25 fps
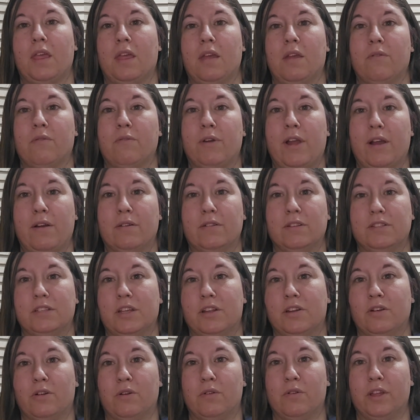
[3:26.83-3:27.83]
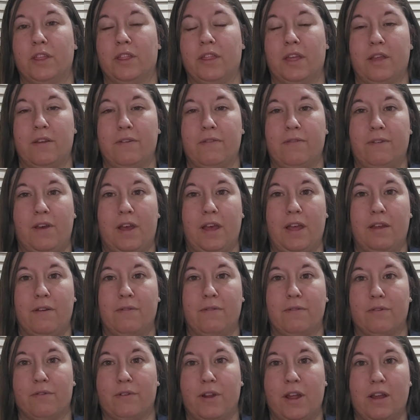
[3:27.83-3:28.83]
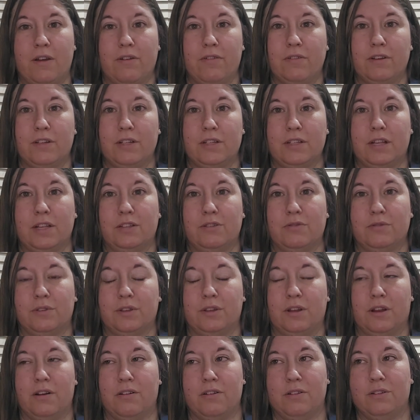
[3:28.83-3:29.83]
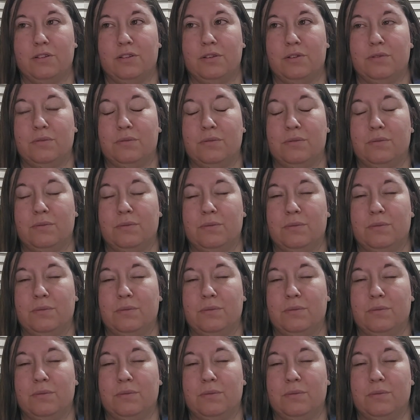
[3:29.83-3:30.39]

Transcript: rounds that are only like 5 a round, and that's really hard to do